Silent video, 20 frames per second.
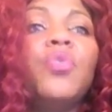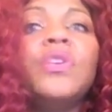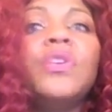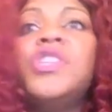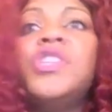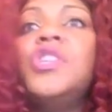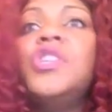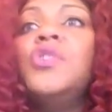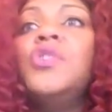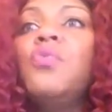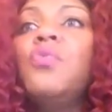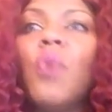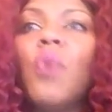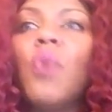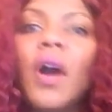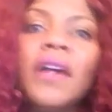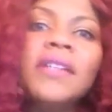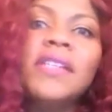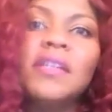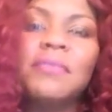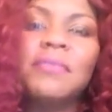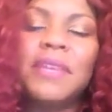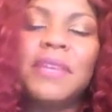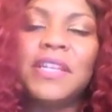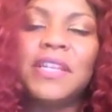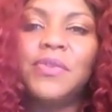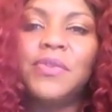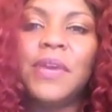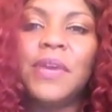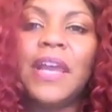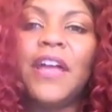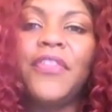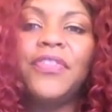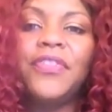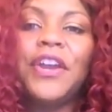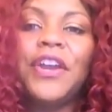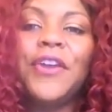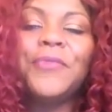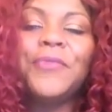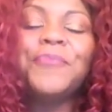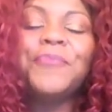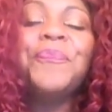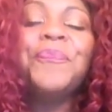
What do you want to be doing out there?